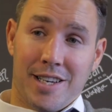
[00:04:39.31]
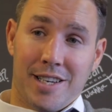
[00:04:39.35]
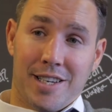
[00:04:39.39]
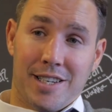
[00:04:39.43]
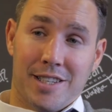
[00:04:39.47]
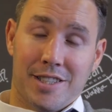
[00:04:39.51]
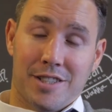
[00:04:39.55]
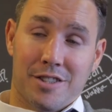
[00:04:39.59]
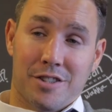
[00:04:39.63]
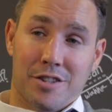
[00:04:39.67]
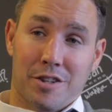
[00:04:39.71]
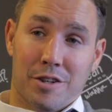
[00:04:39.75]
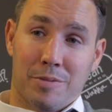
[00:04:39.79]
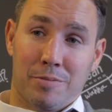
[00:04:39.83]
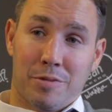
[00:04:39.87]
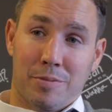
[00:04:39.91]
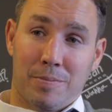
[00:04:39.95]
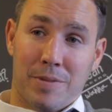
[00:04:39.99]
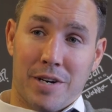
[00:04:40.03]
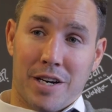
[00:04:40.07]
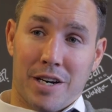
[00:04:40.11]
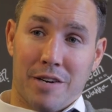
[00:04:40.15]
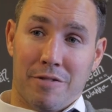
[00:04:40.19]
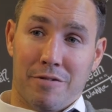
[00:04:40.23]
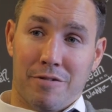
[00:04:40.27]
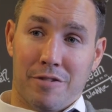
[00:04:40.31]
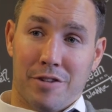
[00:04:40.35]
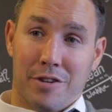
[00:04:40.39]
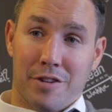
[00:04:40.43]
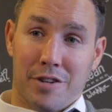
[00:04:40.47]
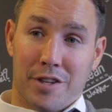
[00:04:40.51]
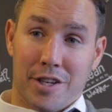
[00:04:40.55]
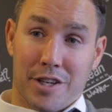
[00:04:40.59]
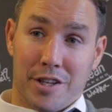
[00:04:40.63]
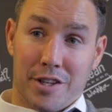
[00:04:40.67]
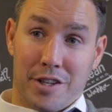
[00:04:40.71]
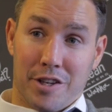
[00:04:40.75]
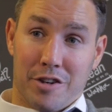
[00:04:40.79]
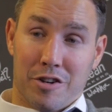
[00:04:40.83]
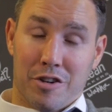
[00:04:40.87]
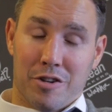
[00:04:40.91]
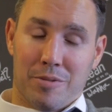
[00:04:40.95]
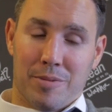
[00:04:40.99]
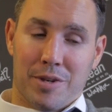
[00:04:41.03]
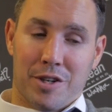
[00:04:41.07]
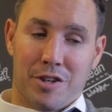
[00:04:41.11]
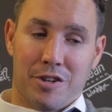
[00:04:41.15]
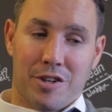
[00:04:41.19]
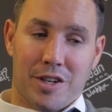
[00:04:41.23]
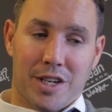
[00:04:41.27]
He's down preparing for the, the autumn
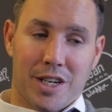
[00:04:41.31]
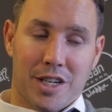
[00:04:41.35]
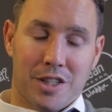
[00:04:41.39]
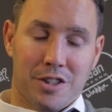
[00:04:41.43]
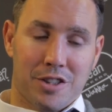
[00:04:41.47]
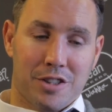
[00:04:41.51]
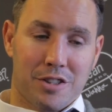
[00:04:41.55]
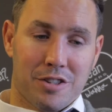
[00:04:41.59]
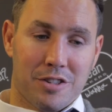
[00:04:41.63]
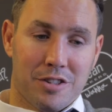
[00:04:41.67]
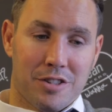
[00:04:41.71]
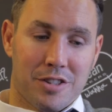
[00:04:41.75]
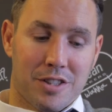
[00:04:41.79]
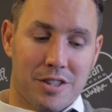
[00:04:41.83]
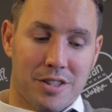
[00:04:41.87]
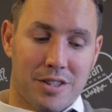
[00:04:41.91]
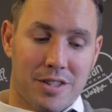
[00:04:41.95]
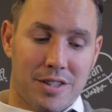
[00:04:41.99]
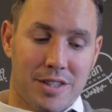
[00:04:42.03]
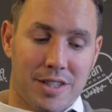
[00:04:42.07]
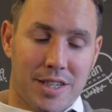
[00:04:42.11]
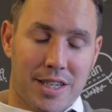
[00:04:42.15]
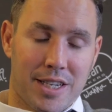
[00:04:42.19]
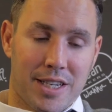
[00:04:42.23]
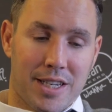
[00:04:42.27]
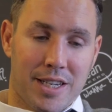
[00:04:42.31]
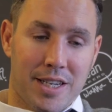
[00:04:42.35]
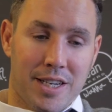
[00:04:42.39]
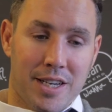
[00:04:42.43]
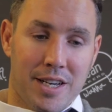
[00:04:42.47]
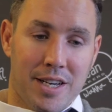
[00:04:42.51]
internationals, and uh,